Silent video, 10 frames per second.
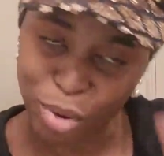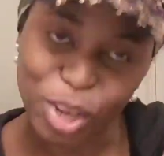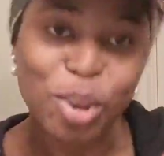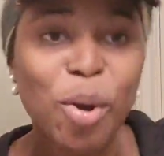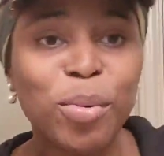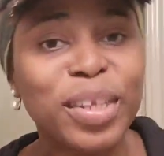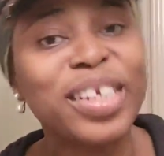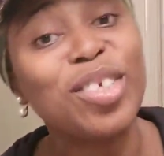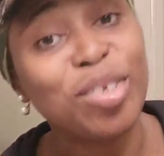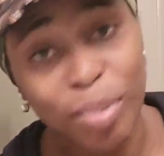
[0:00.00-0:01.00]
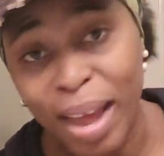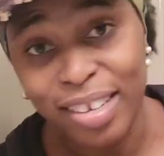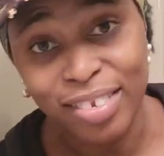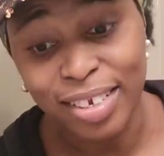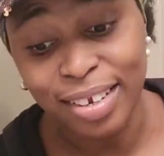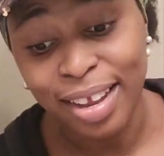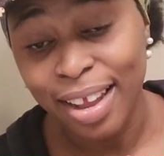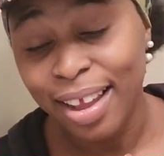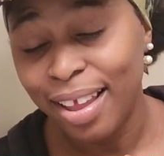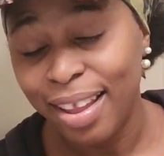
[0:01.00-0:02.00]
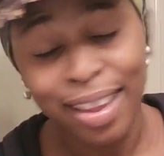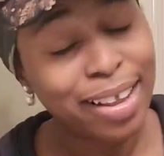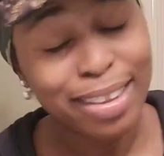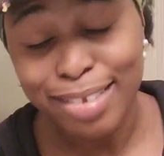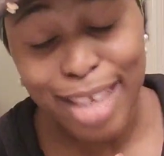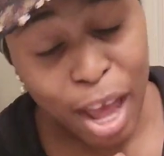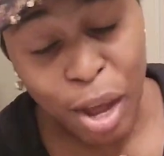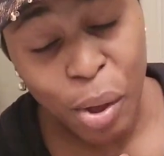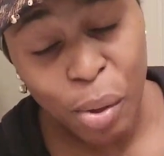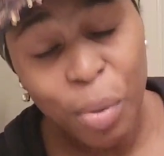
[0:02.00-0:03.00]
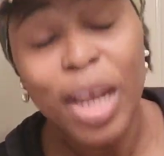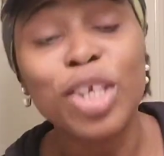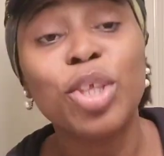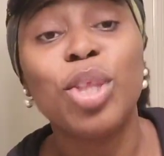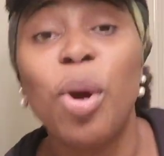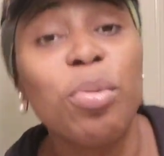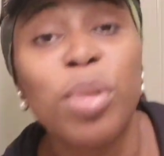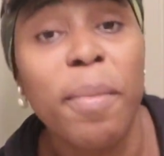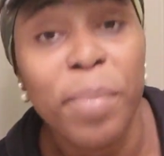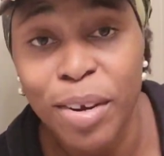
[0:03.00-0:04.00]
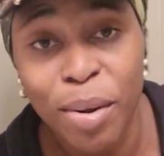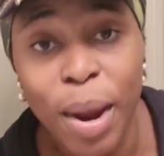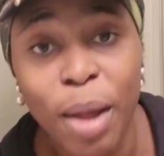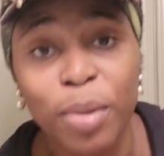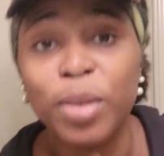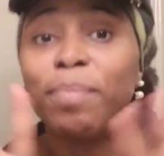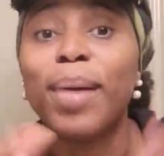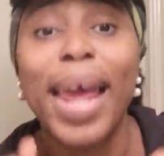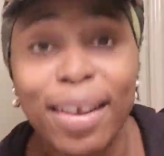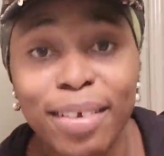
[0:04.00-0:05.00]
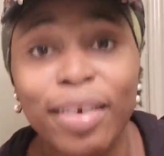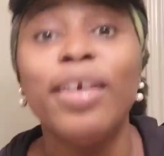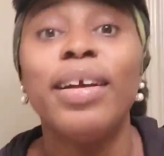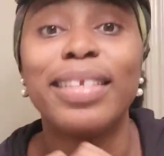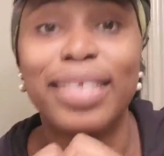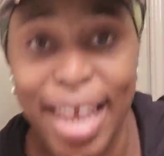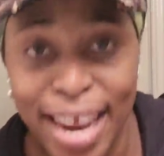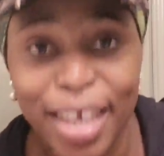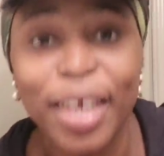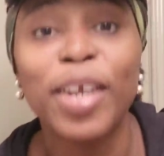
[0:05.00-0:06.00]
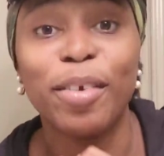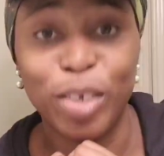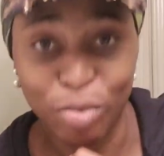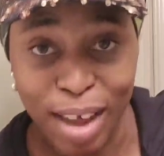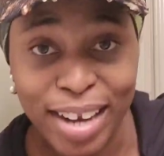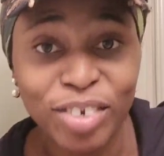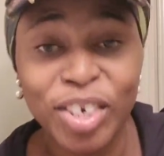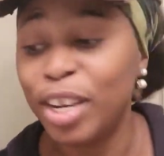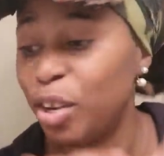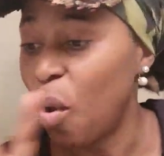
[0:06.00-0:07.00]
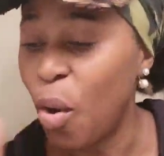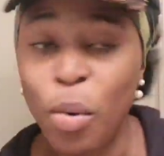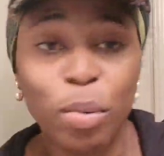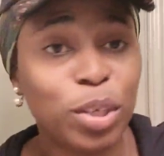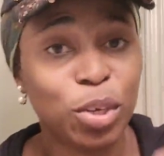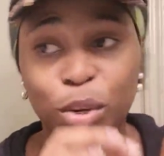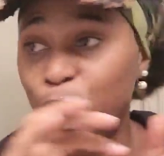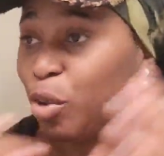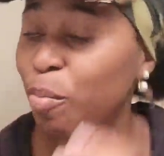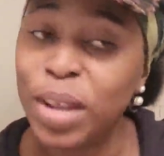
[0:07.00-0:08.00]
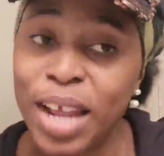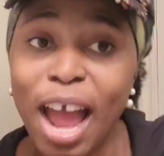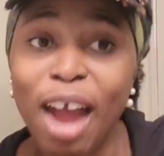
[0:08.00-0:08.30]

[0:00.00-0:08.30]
we know this strategy. Taku is no dumping ground. You better take your strategy, your hooks, your Cupid